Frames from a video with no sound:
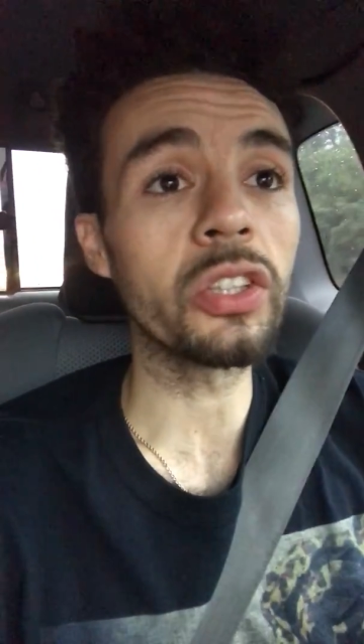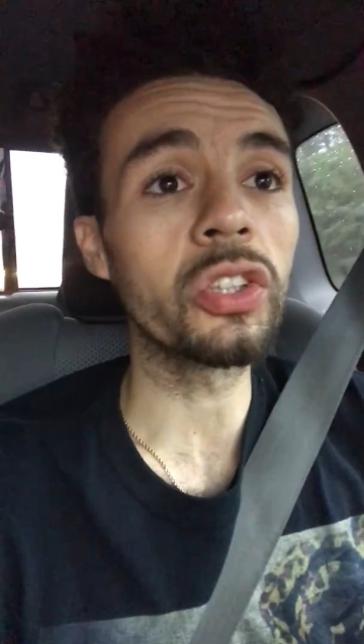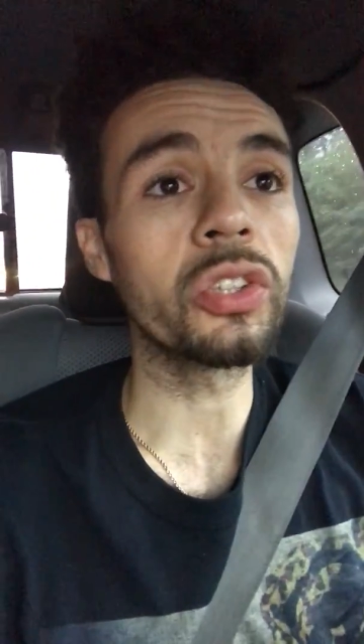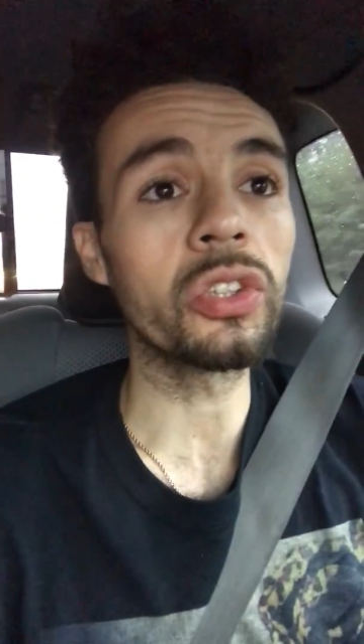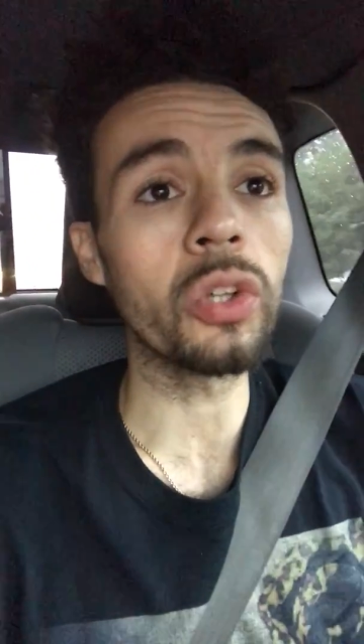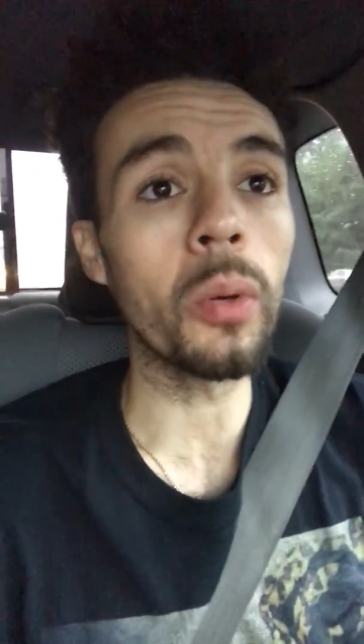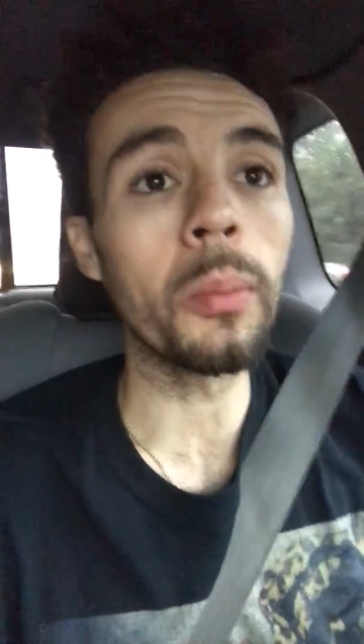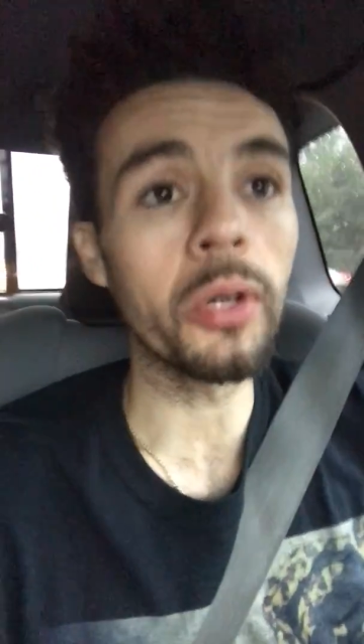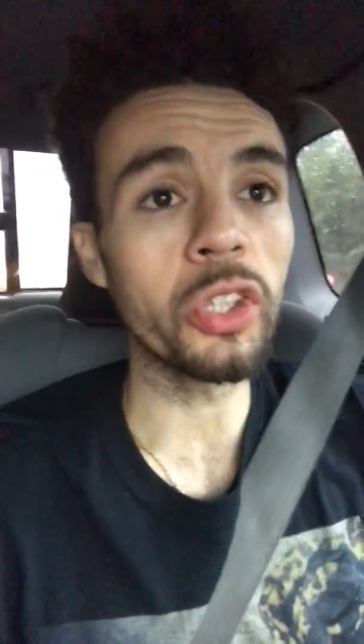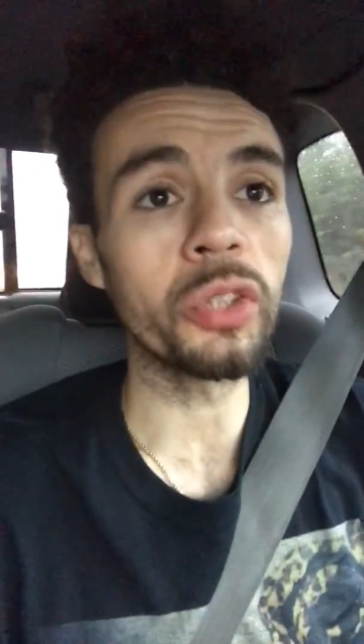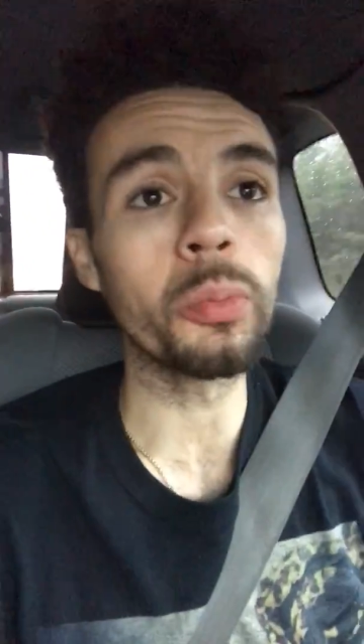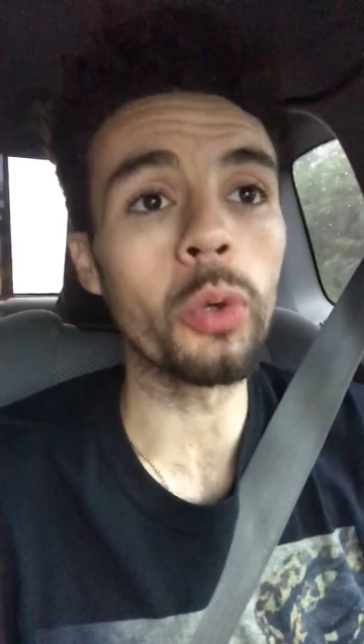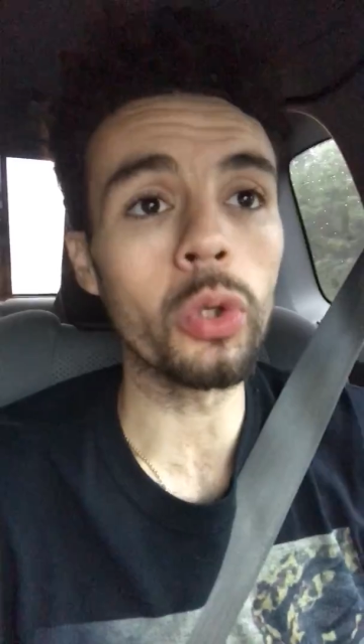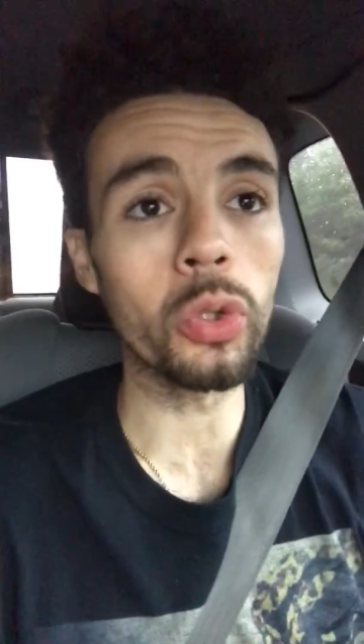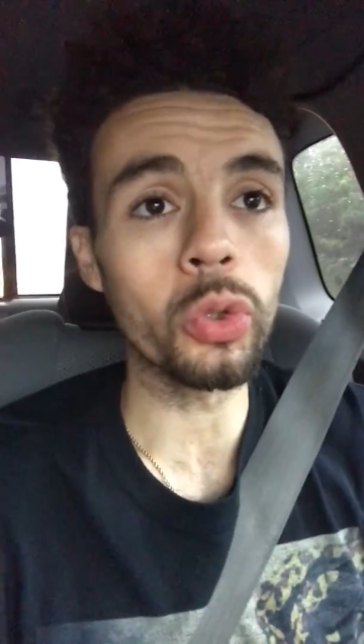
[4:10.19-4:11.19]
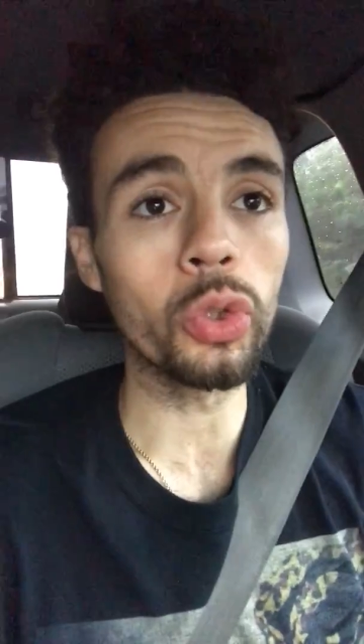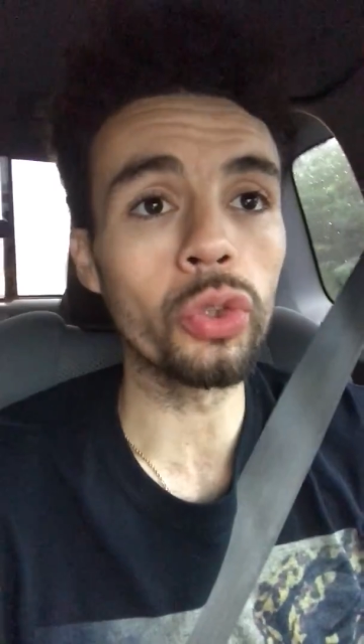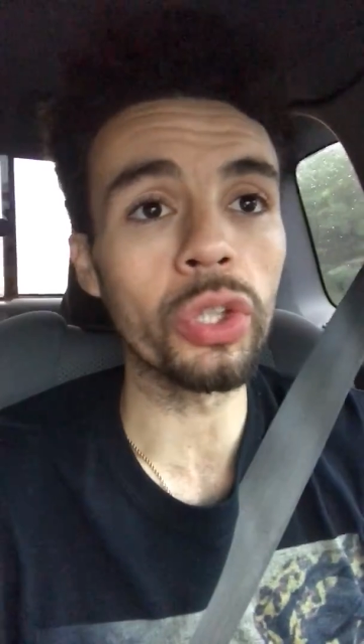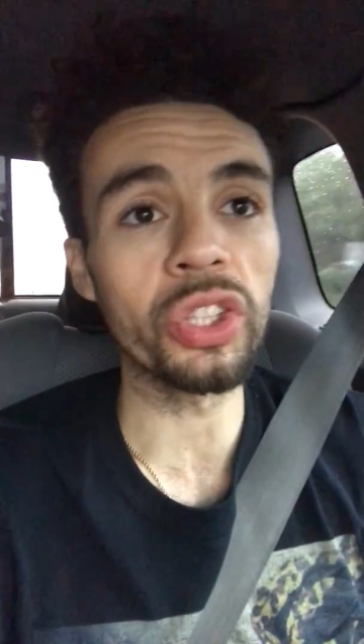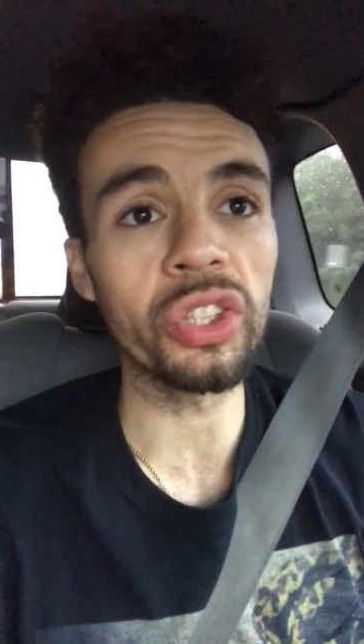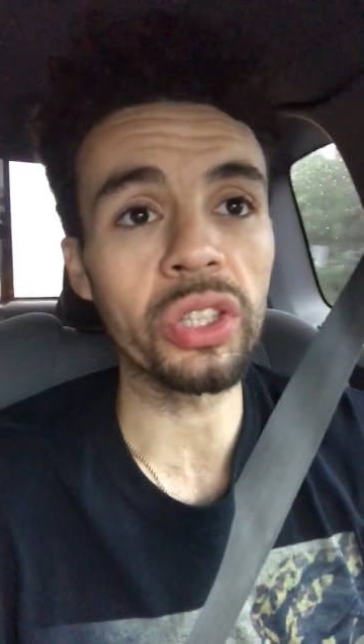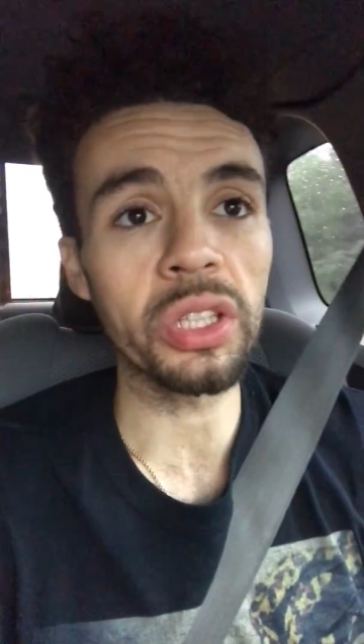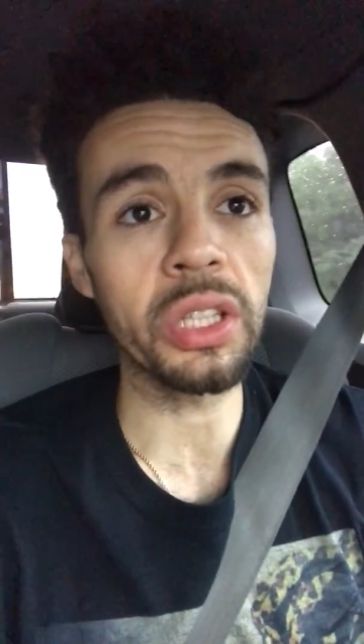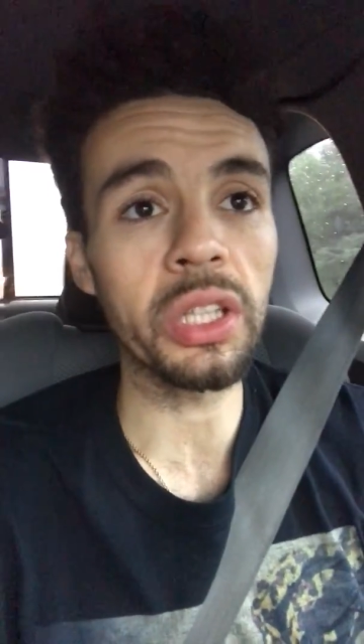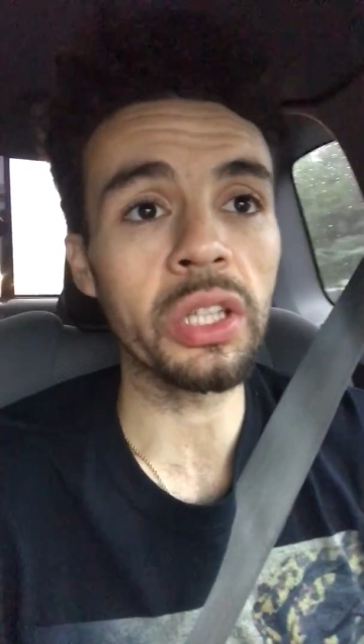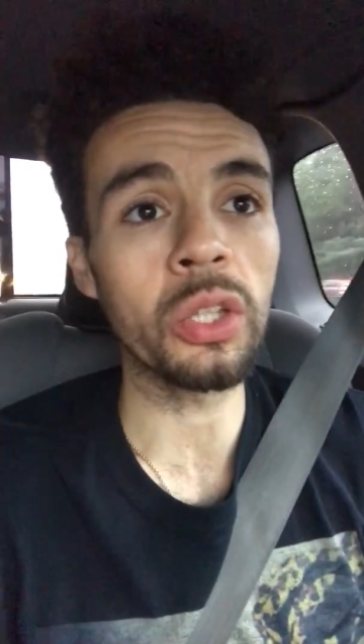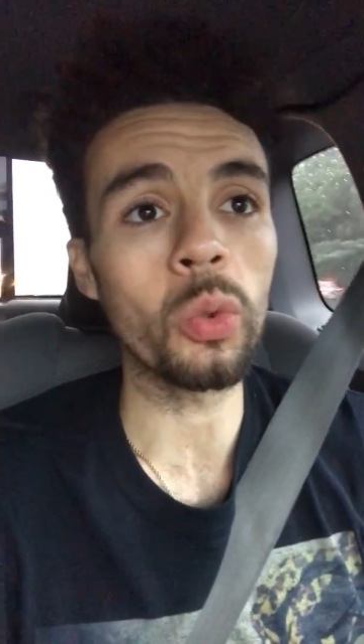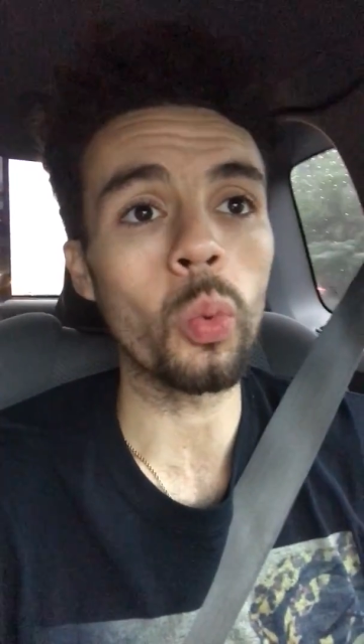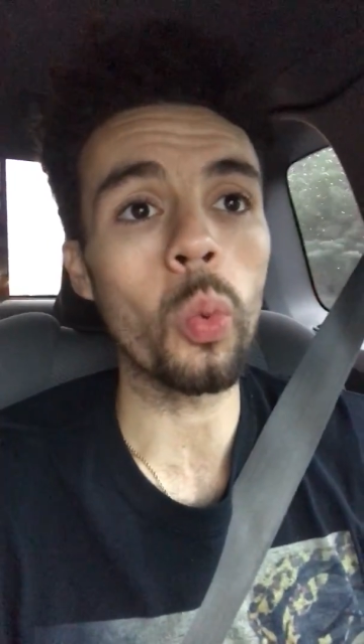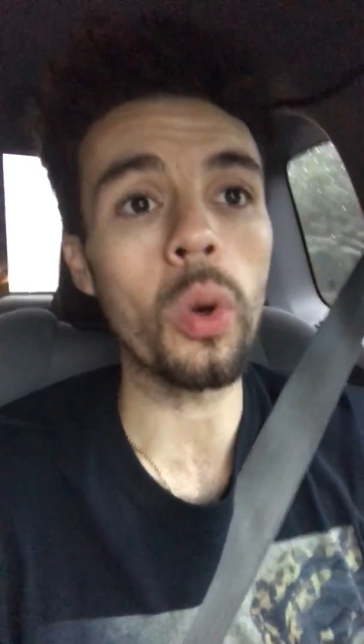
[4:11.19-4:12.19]
so much more nutrition
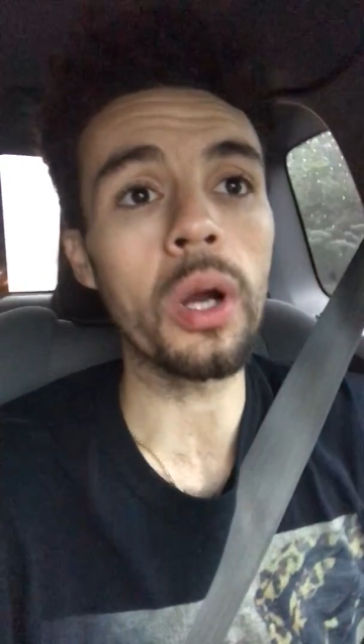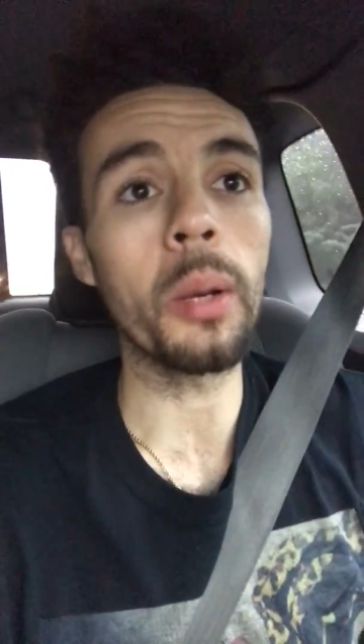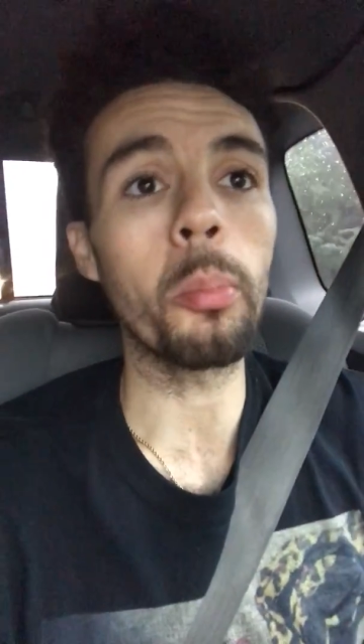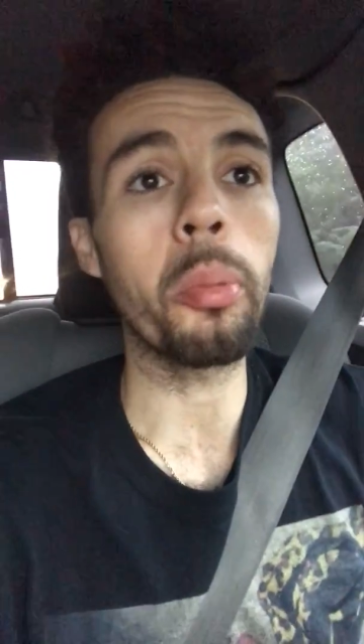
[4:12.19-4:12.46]
in 1